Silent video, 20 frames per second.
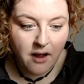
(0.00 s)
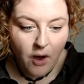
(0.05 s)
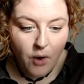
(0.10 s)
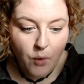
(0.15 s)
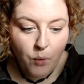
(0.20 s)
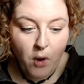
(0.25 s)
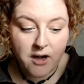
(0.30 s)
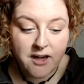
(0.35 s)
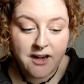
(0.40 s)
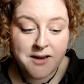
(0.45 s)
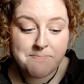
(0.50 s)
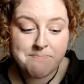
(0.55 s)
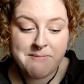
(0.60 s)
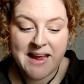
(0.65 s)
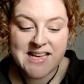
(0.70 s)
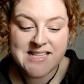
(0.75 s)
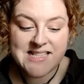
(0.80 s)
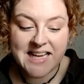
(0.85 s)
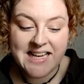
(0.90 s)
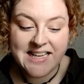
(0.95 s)
"What an
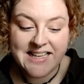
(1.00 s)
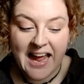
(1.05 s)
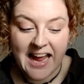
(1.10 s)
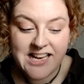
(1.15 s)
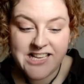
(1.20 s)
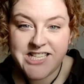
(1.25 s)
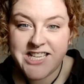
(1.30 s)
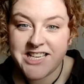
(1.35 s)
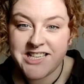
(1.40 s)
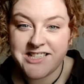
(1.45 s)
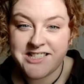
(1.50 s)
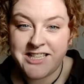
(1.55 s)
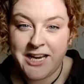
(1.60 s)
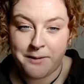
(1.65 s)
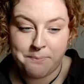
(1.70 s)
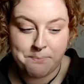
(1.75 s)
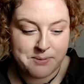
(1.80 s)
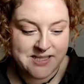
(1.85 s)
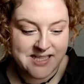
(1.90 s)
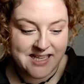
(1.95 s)
amazing legend,
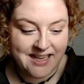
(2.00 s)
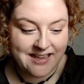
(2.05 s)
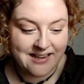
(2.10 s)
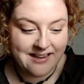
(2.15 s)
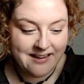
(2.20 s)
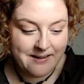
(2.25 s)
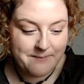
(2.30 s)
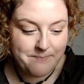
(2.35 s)
Tipsy!"